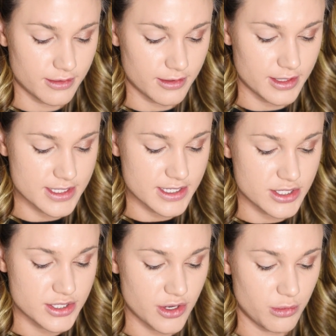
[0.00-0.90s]
this is
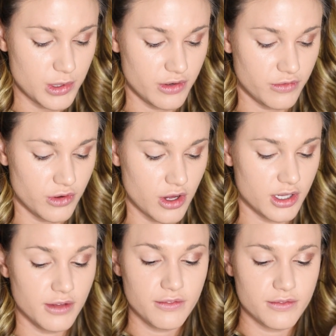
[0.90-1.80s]
so beautiful.
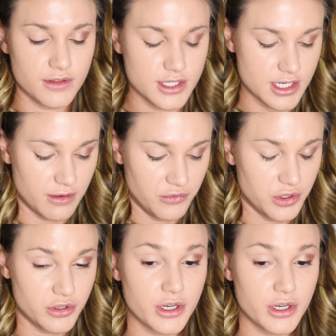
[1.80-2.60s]
All of the Tom Ford